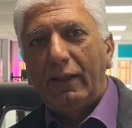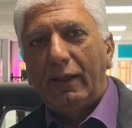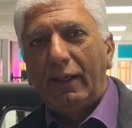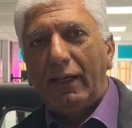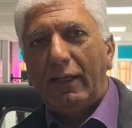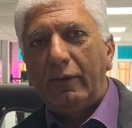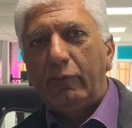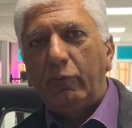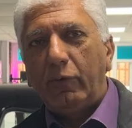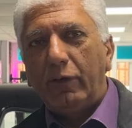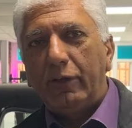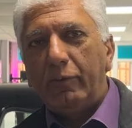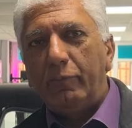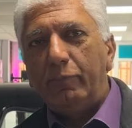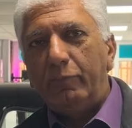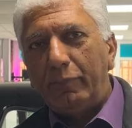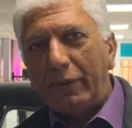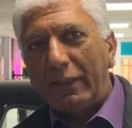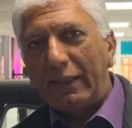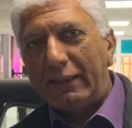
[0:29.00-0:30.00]
And one of the
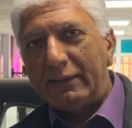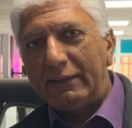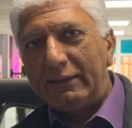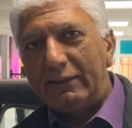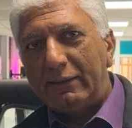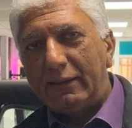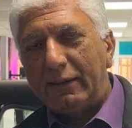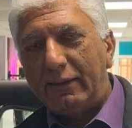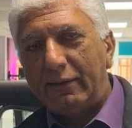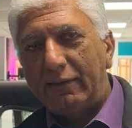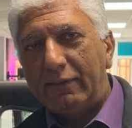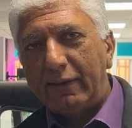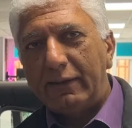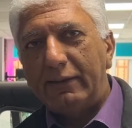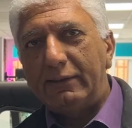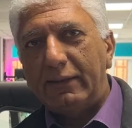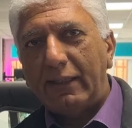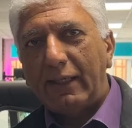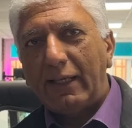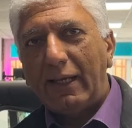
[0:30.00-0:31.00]
biggest
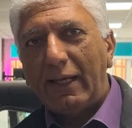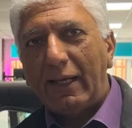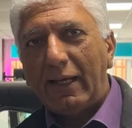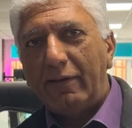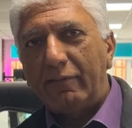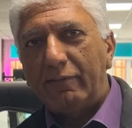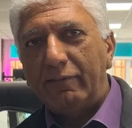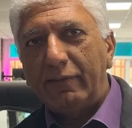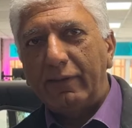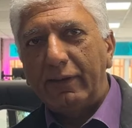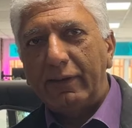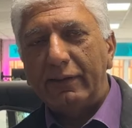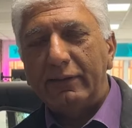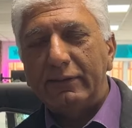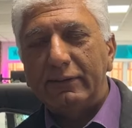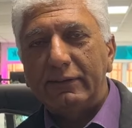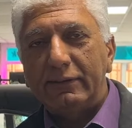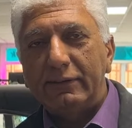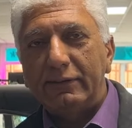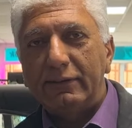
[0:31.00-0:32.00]
things that I have
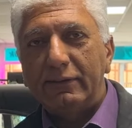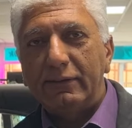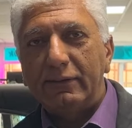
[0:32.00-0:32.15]
is,